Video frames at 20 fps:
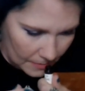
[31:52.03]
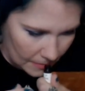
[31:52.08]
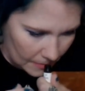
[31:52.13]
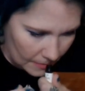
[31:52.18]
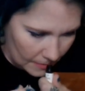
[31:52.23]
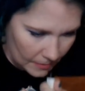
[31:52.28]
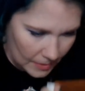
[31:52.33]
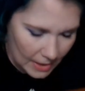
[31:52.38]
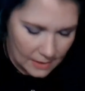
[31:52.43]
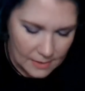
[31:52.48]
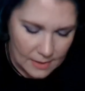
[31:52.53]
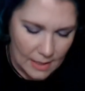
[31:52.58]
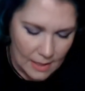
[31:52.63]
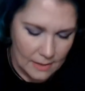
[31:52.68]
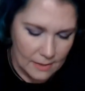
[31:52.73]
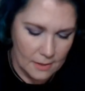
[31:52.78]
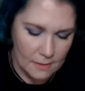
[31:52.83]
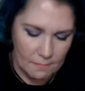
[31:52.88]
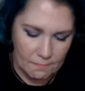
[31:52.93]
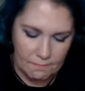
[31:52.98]

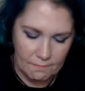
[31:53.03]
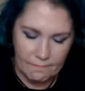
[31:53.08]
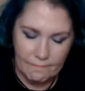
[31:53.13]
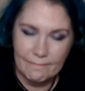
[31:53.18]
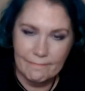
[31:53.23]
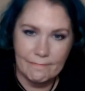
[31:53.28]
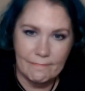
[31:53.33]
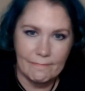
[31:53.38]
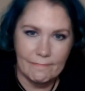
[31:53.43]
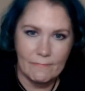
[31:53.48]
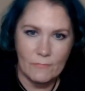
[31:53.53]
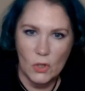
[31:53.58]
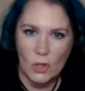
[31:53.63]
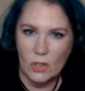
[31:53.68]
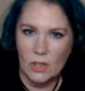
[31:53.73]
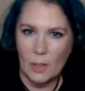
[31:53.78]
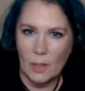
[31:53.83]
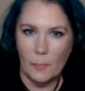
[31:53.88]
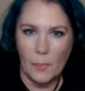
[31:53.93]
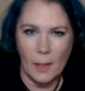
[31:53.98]
incense, just
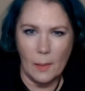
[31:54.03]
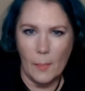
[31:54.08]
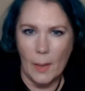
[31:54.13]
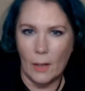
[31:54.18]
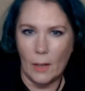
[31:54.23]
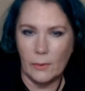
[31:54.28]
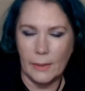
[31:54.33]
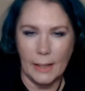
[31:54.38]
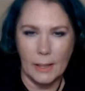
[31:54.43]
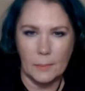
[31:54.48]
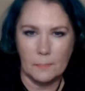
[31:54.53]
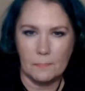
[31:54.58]
something about like